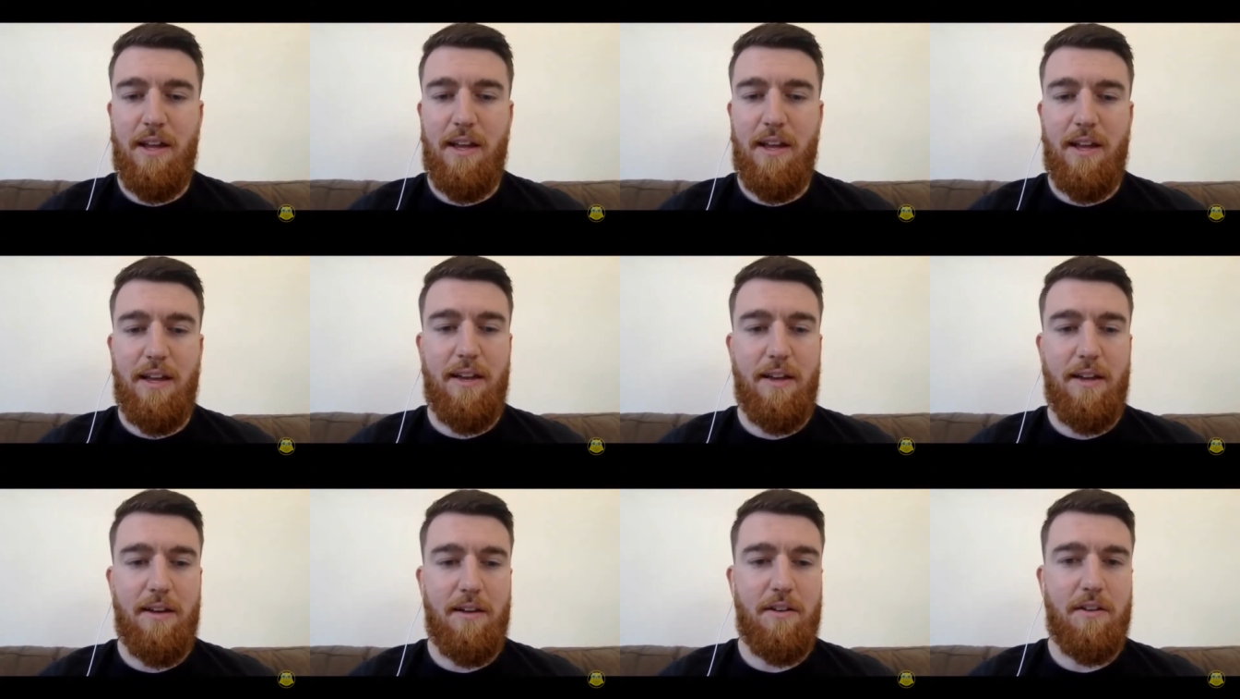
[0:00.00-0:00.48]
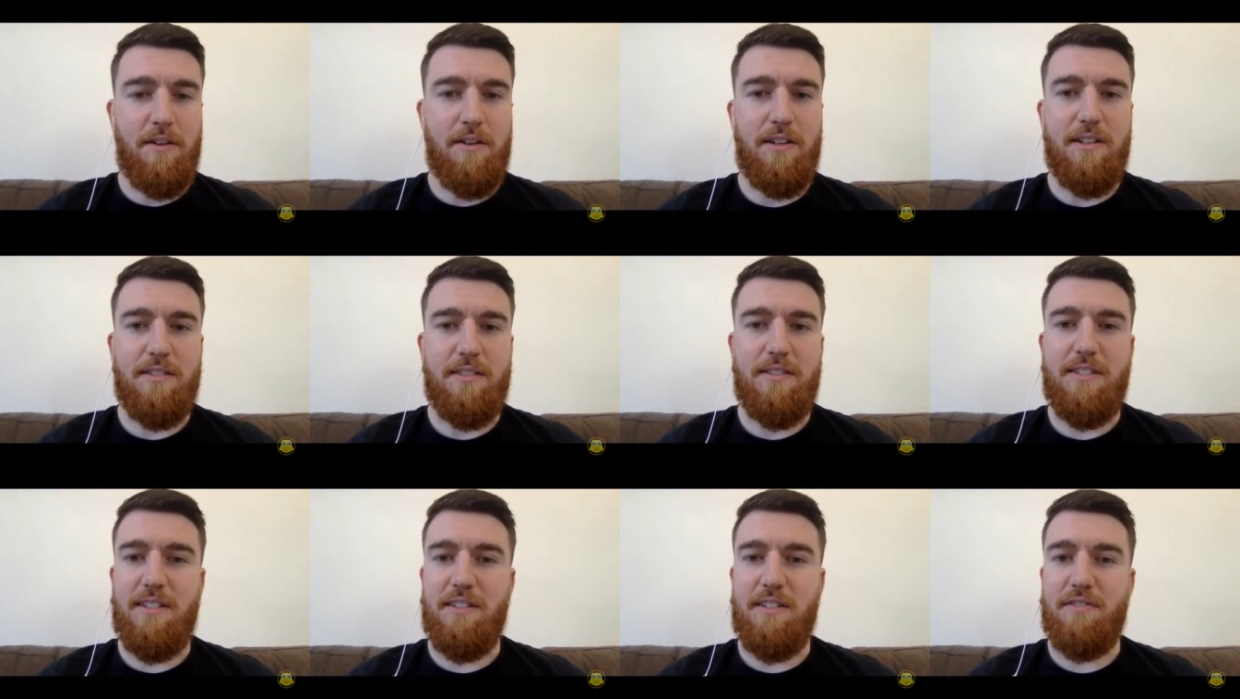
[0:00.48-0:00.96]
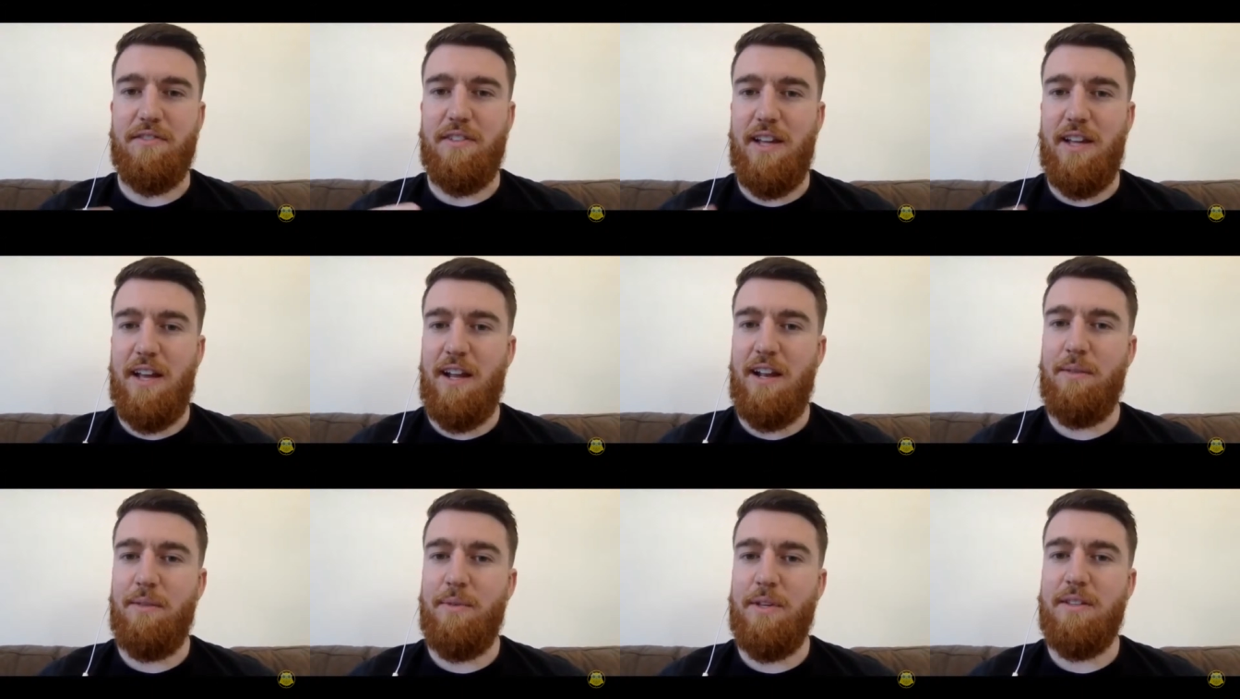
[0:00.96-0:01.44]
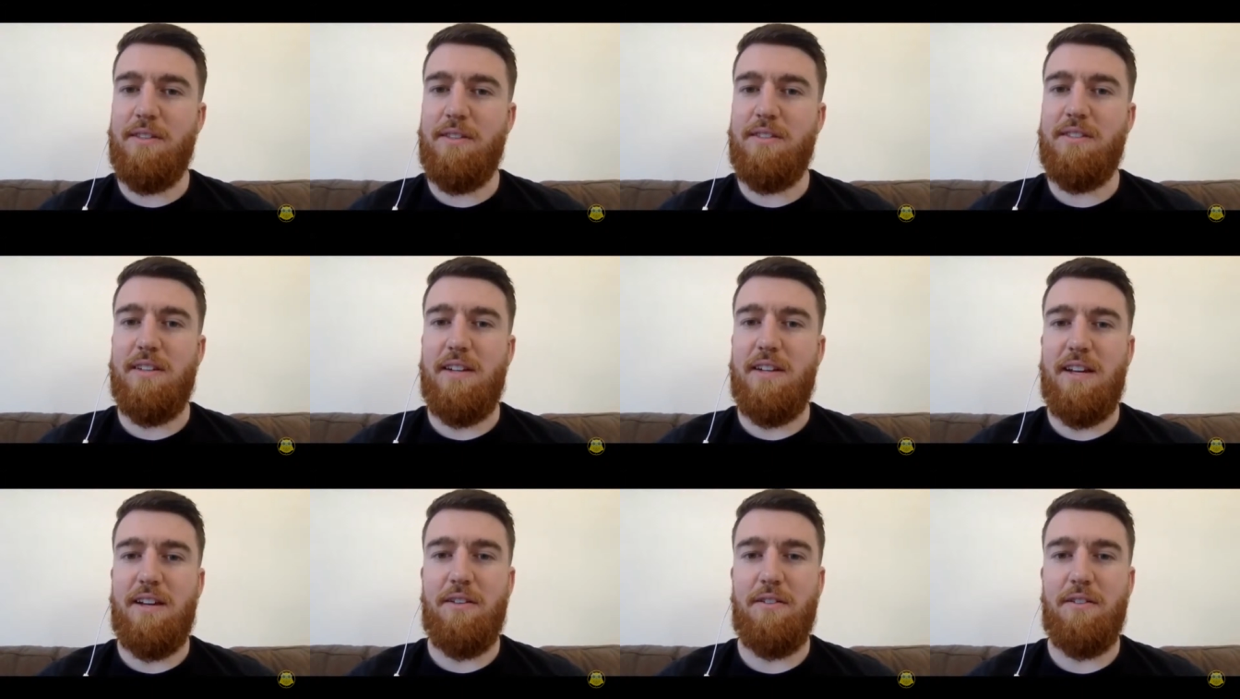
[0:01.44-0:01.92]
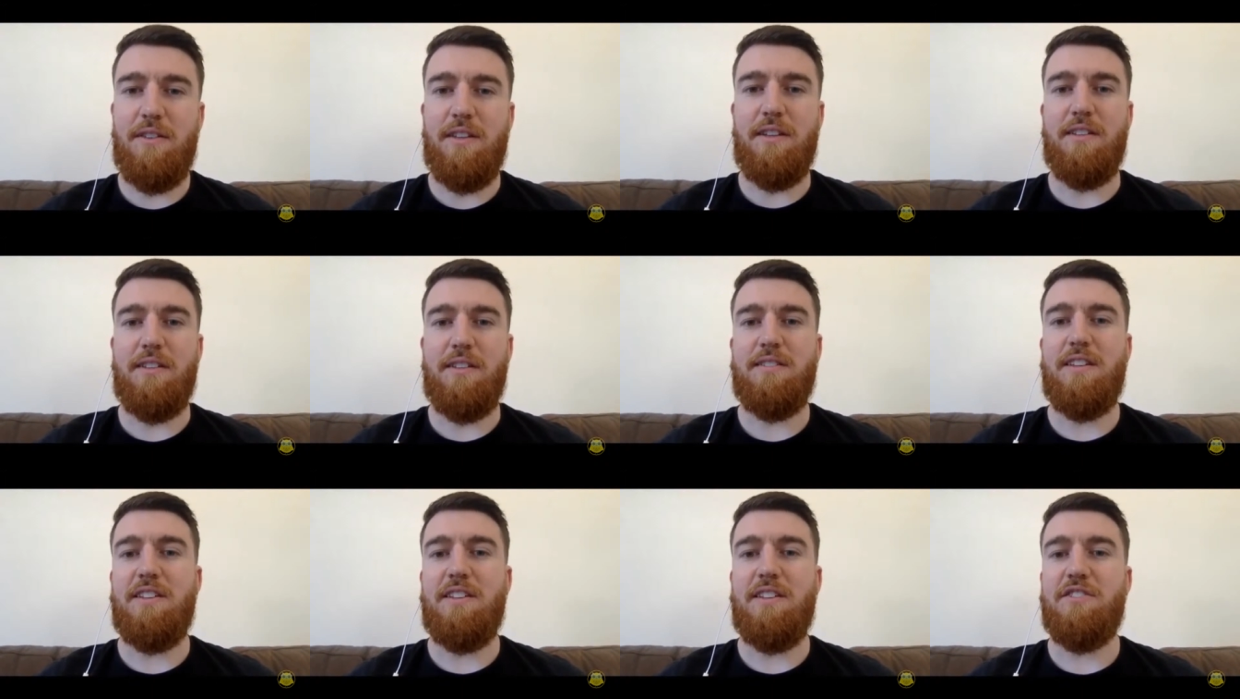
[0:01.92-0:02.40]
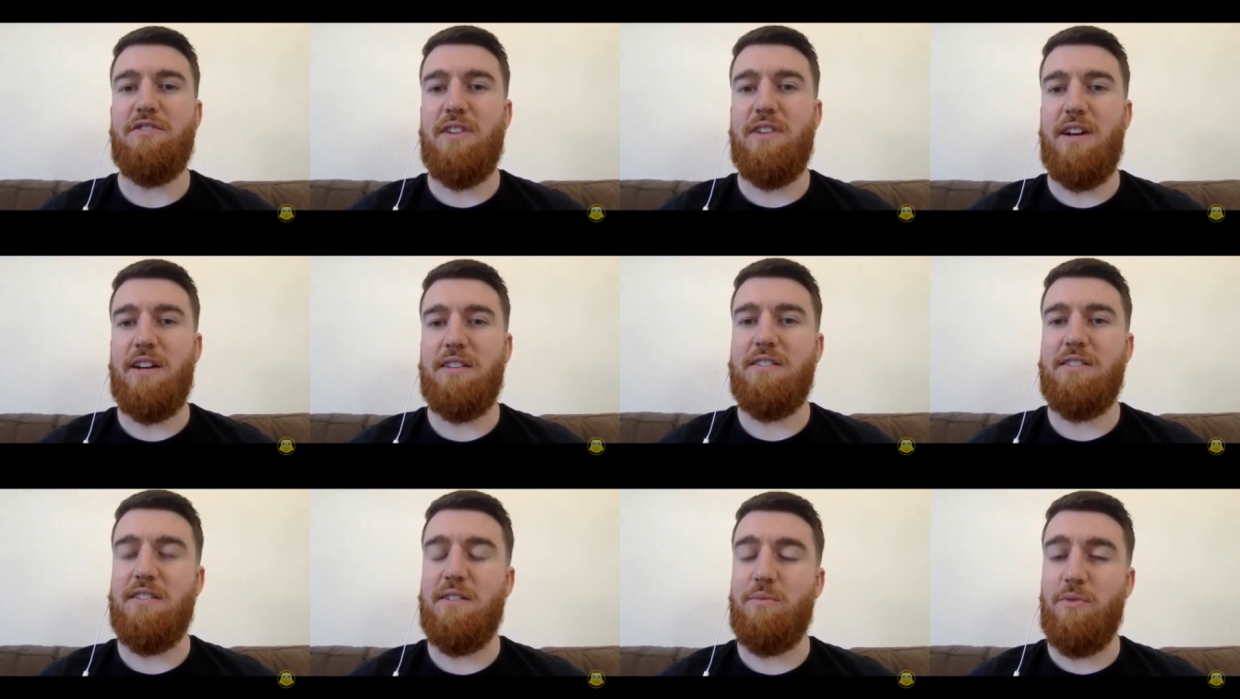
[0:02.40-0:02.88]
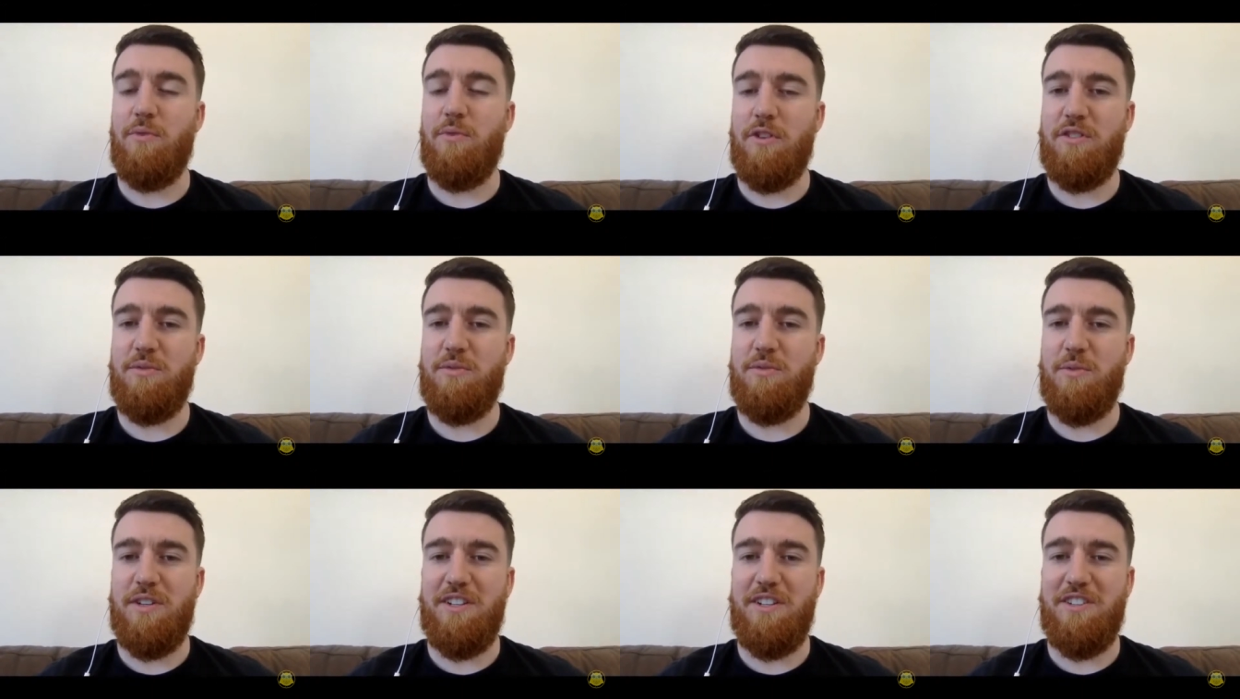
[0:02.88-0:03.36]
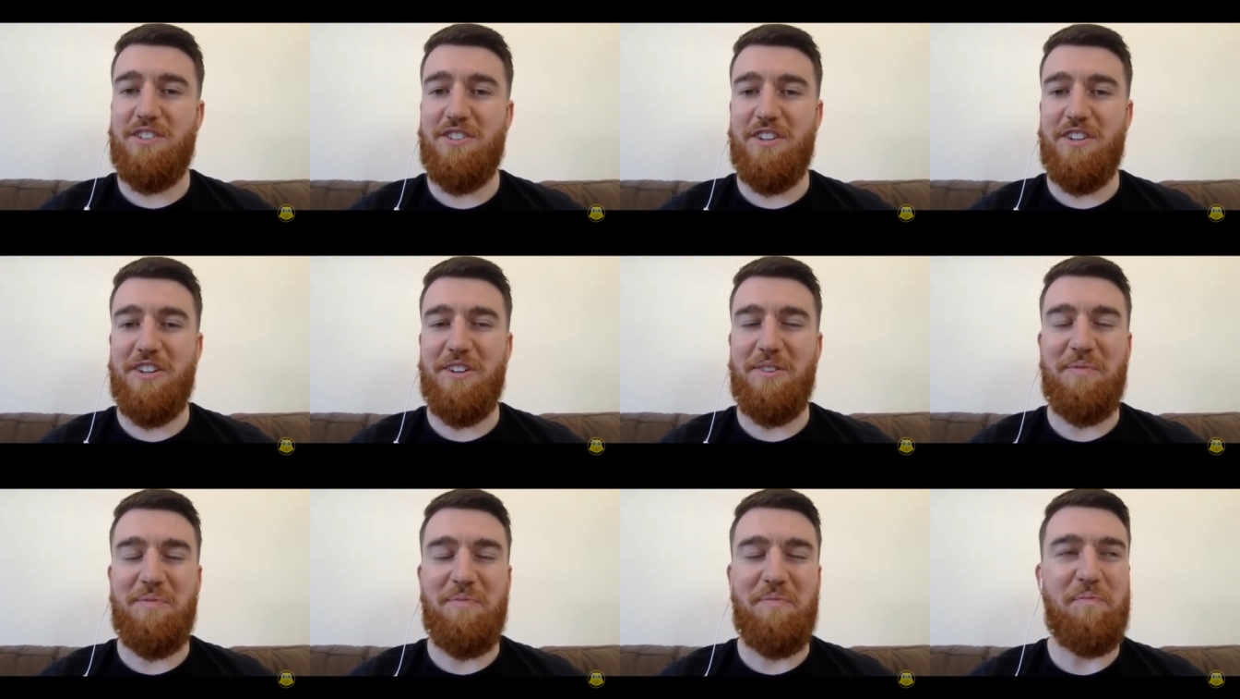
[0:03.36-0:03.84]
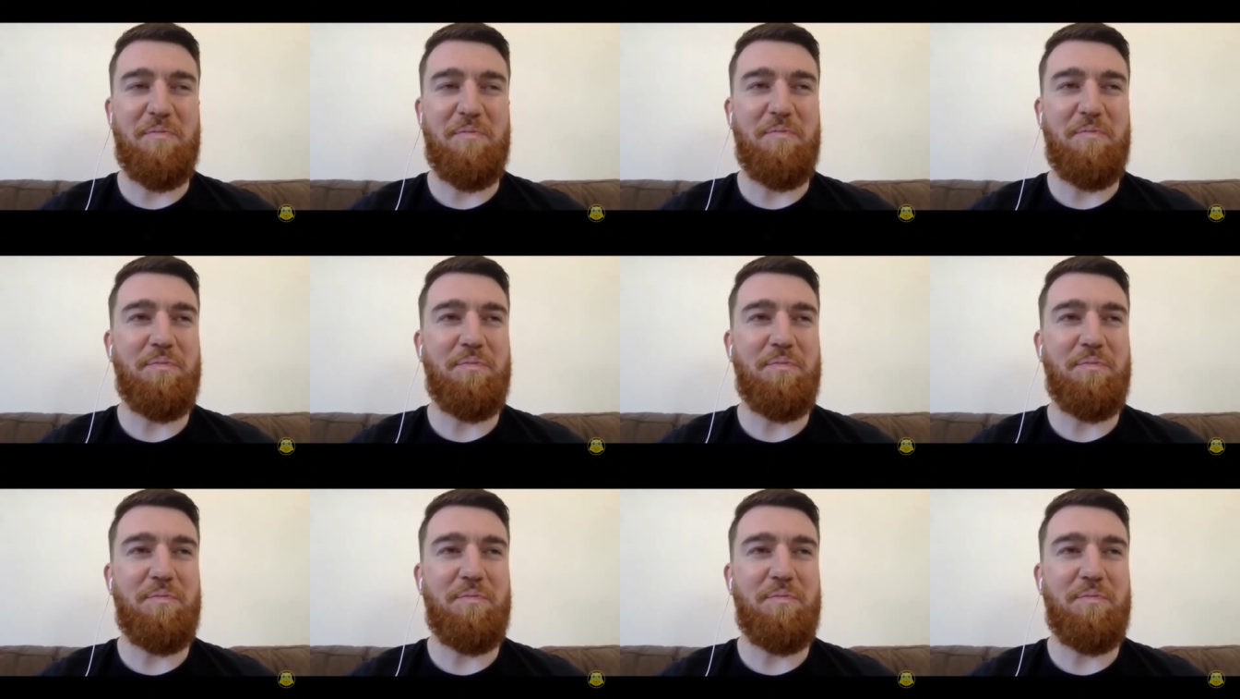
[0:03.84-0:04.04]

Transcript: uh, looking at the different elements and how things interacted and worked with each other.